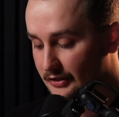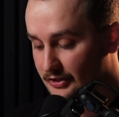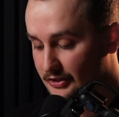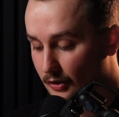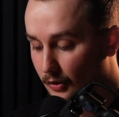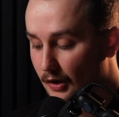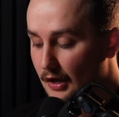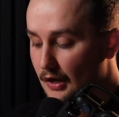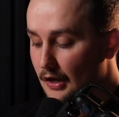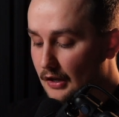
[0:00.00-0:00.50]

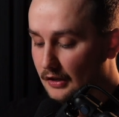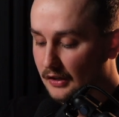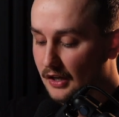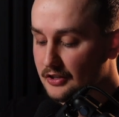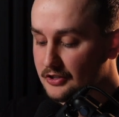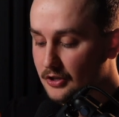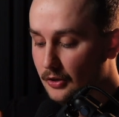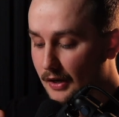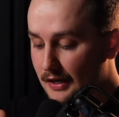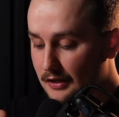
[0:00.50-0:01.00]
So
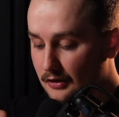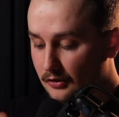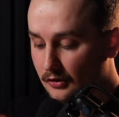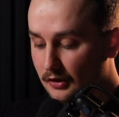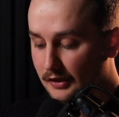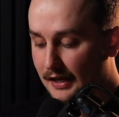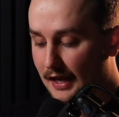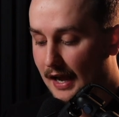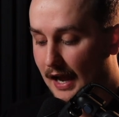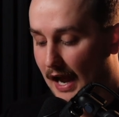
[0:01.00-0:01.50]
let's go ahead and
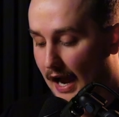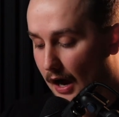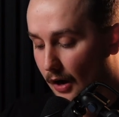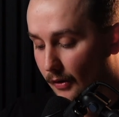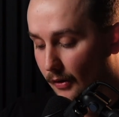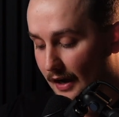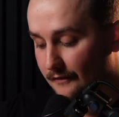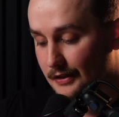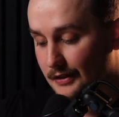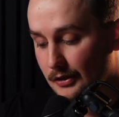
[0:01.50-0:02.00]
look at how
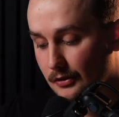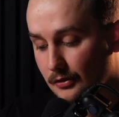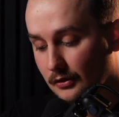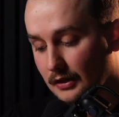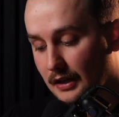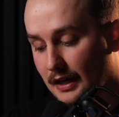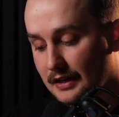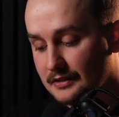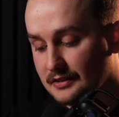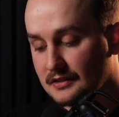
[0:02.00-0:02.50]
I've
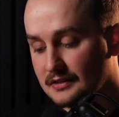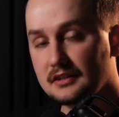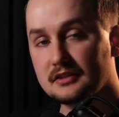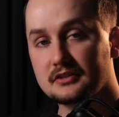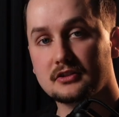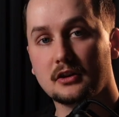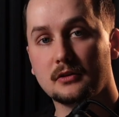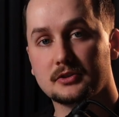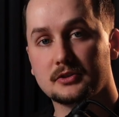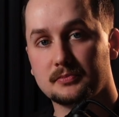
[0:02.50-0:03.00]
utilized
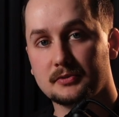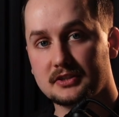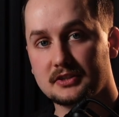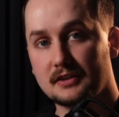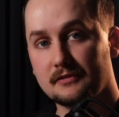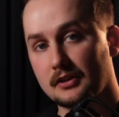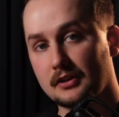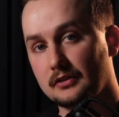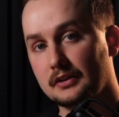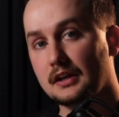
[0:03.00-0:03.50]
these terms
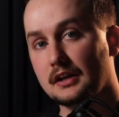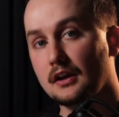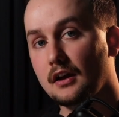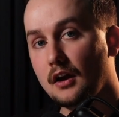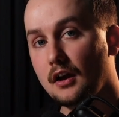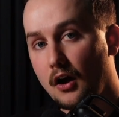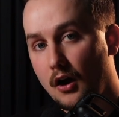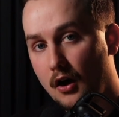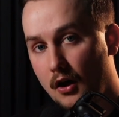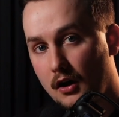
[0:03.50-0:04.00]
specifically
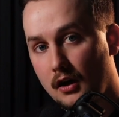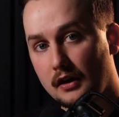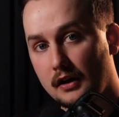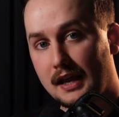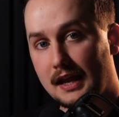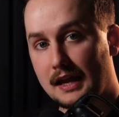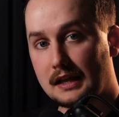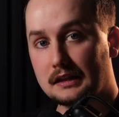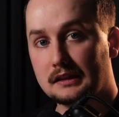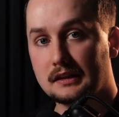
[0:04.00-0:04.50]
on
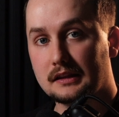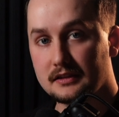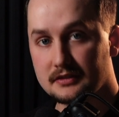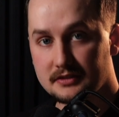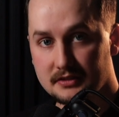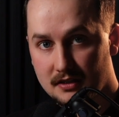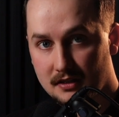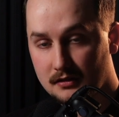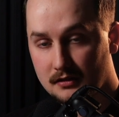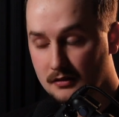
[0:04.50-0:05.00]
a
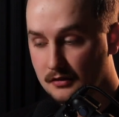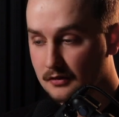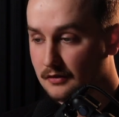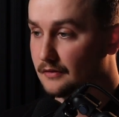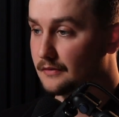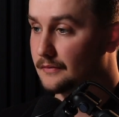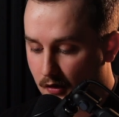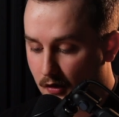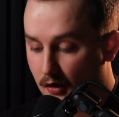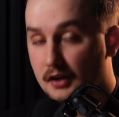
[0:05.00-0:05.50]
listing.
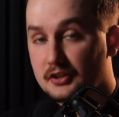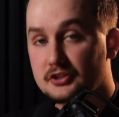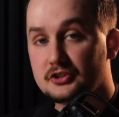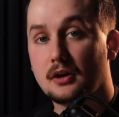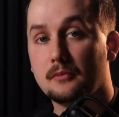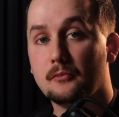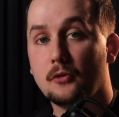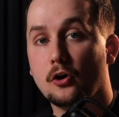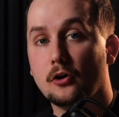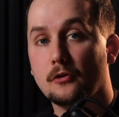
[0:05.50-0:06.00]
All right,
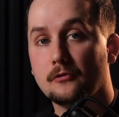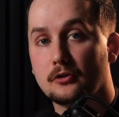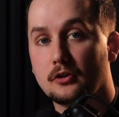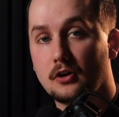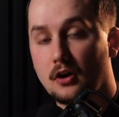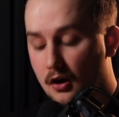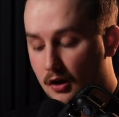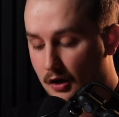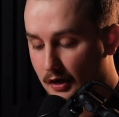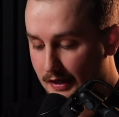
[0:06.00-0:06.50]
so I'm
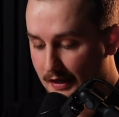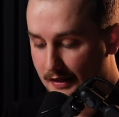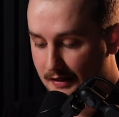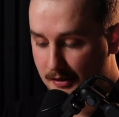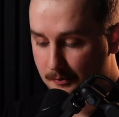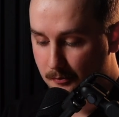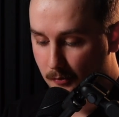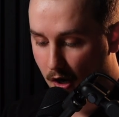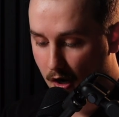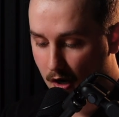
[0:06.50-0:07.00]
over on
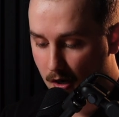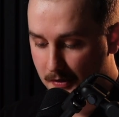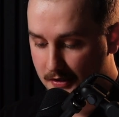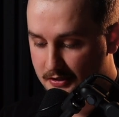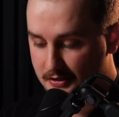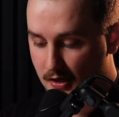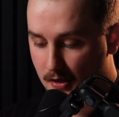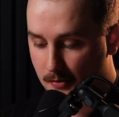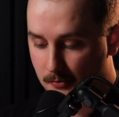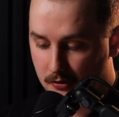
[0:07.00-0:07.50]
the mom
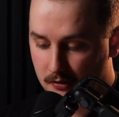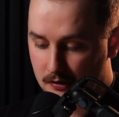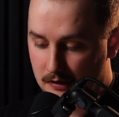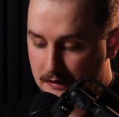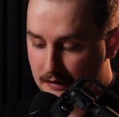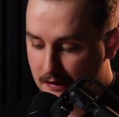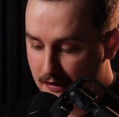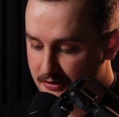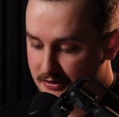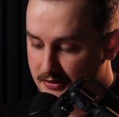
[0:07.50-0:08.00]
tumbler
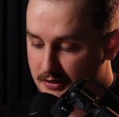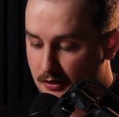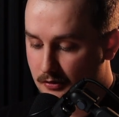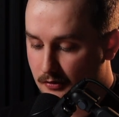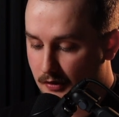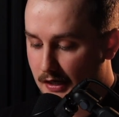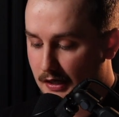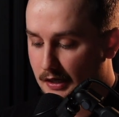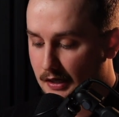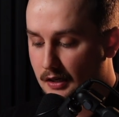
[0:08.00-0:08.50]
listing
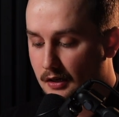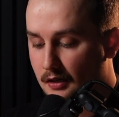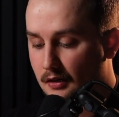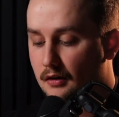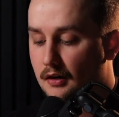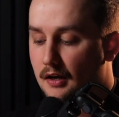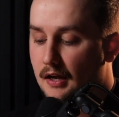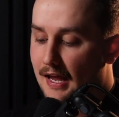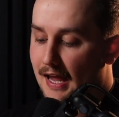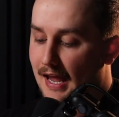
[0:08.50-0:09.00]
right
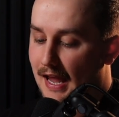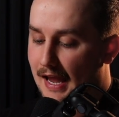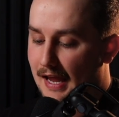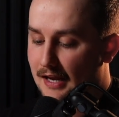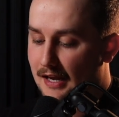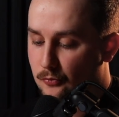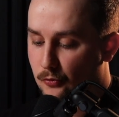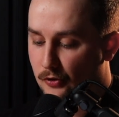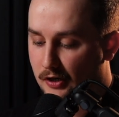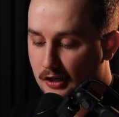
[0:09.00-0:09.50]
here,
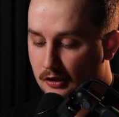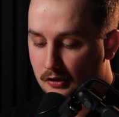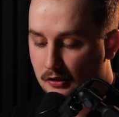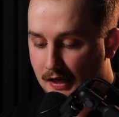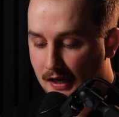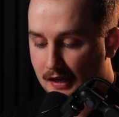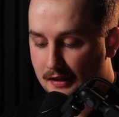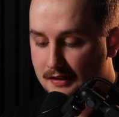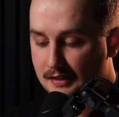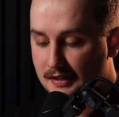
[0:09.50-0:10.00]
and we're going to
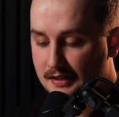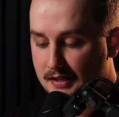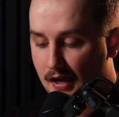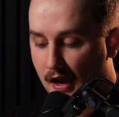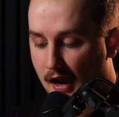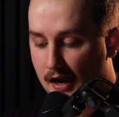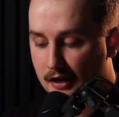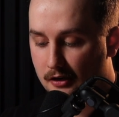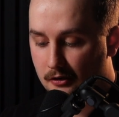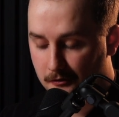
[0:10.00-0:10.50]
look at the
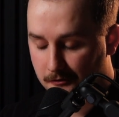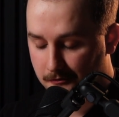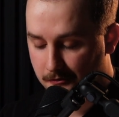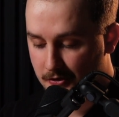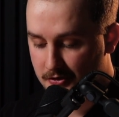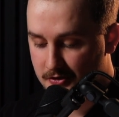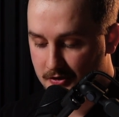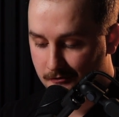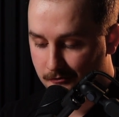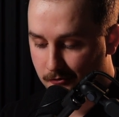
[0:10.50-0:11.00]
title
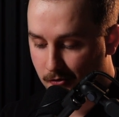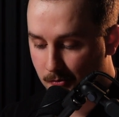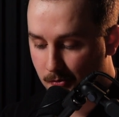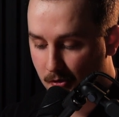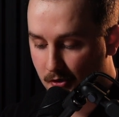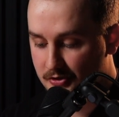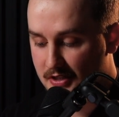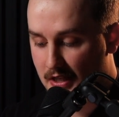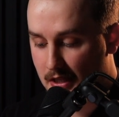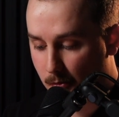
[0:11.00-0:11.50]
first and
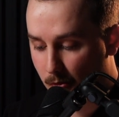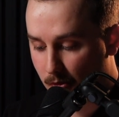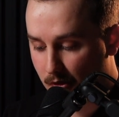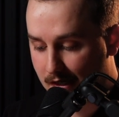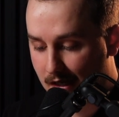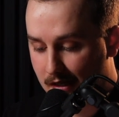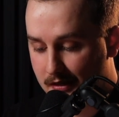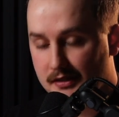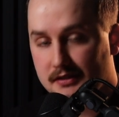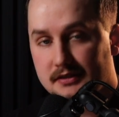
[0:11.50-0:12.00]
foremost, and then we'll
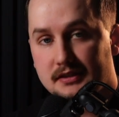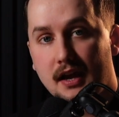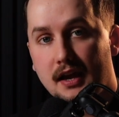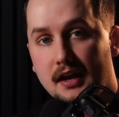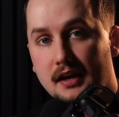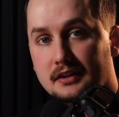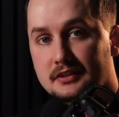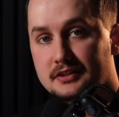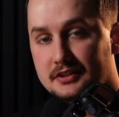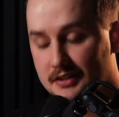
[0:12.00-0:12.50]
look at the
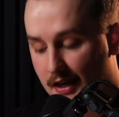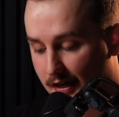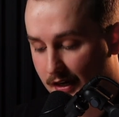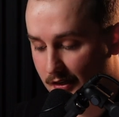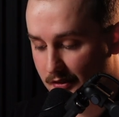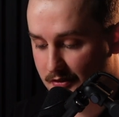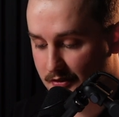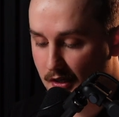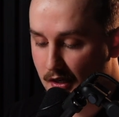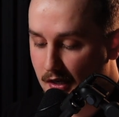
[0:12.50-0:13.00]
tags
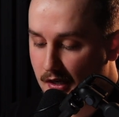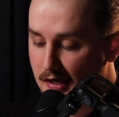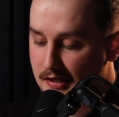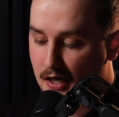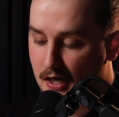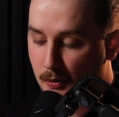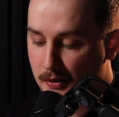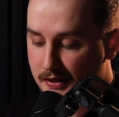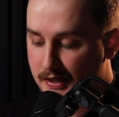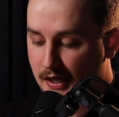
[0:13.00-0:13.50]
second.
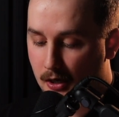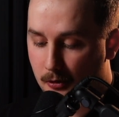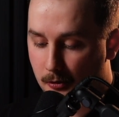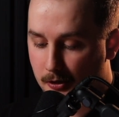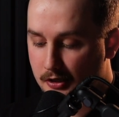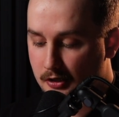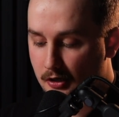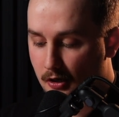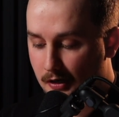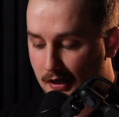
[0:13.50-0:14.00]
Now, one thing I
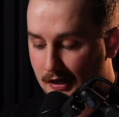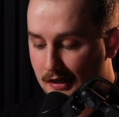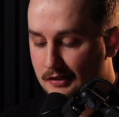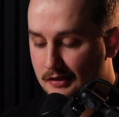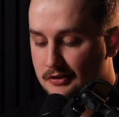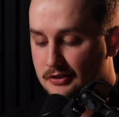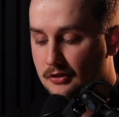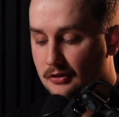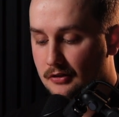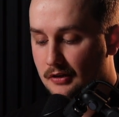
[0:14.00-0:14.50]
want to note
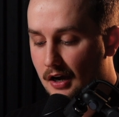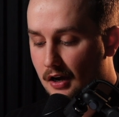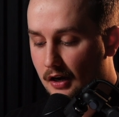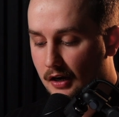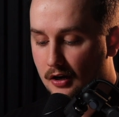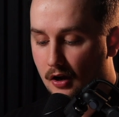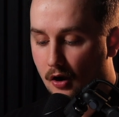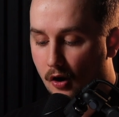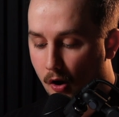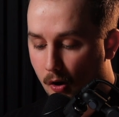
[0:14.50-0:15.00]
is you're not
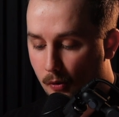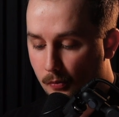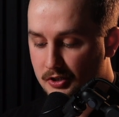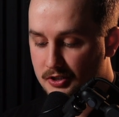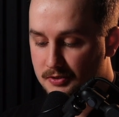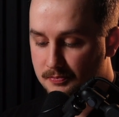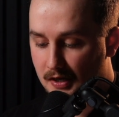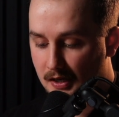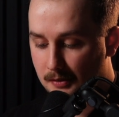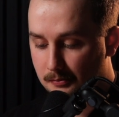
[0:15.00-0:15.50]
going to
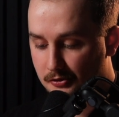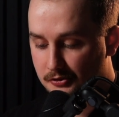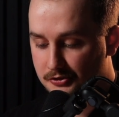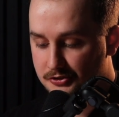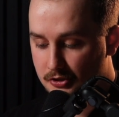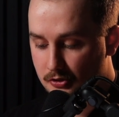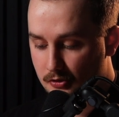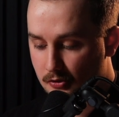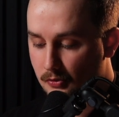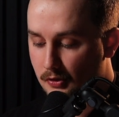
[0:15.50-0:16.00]
always be able
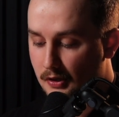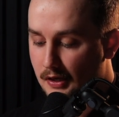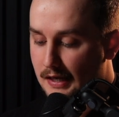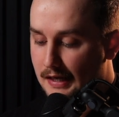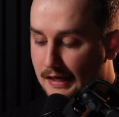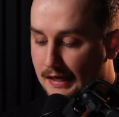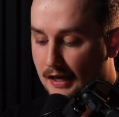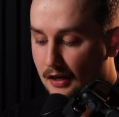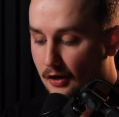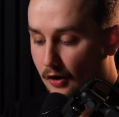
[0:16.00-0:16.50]
to
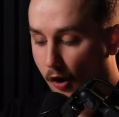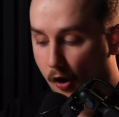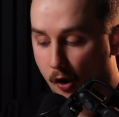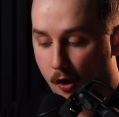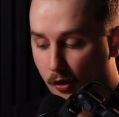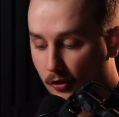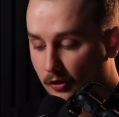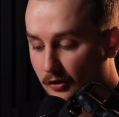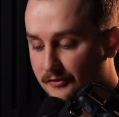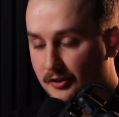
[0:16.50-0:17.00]
get
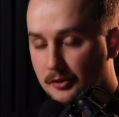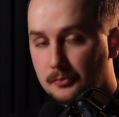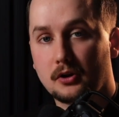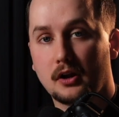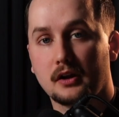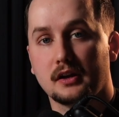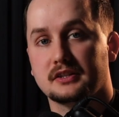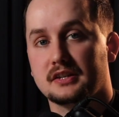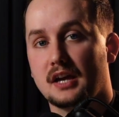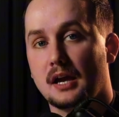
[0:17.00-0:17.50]
all of your
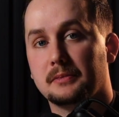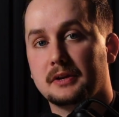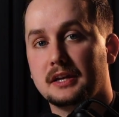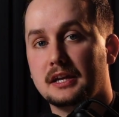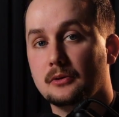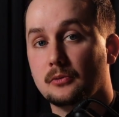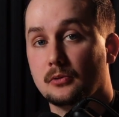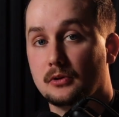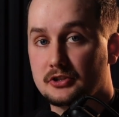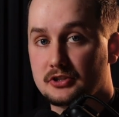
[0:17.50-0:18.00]
product type
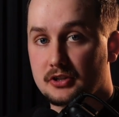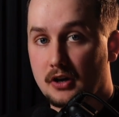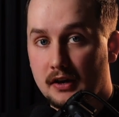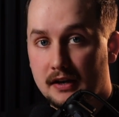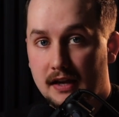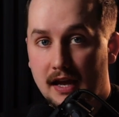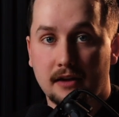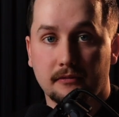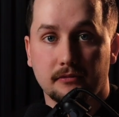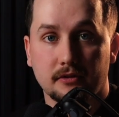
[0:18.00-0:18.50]
keywords
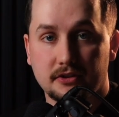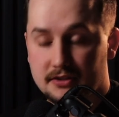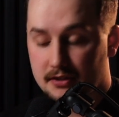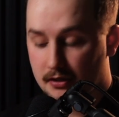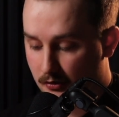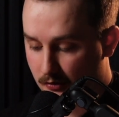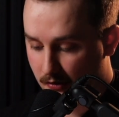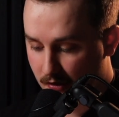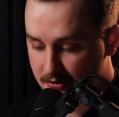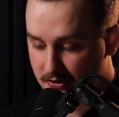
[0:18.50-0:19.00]
on every
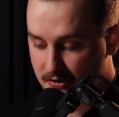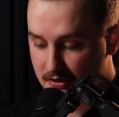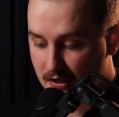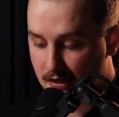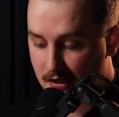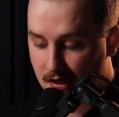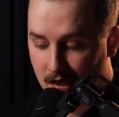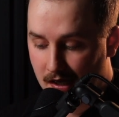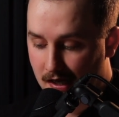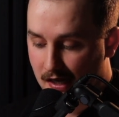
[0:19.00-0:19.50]
single
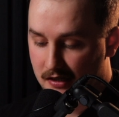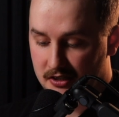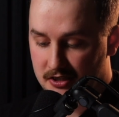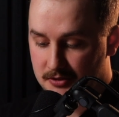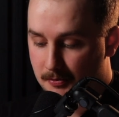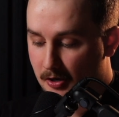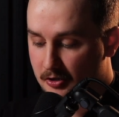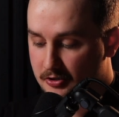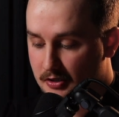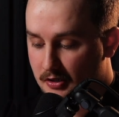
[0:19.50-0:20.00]
listing, and
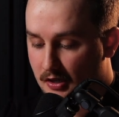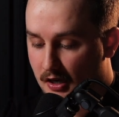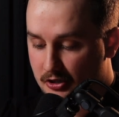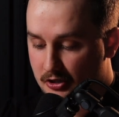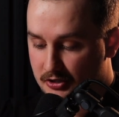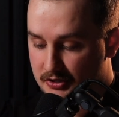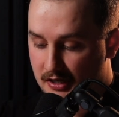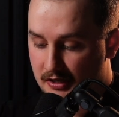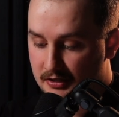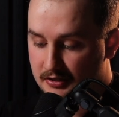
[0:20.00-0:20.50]
especially not
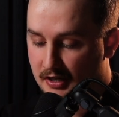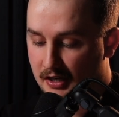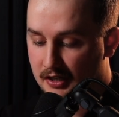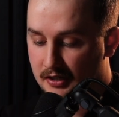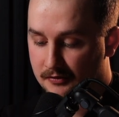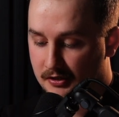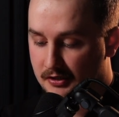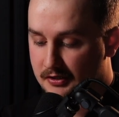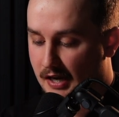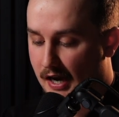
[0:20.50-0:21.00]
just inside
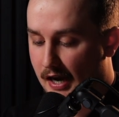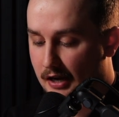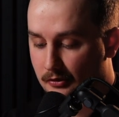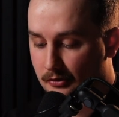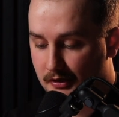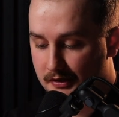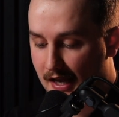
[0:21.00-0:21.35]
of your title.